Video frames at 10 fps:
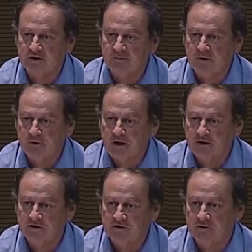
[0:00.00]
can be
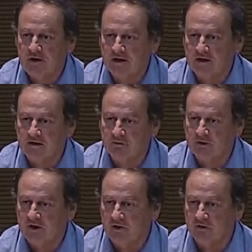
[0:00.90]
read directly
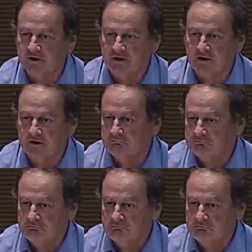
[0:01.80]
without any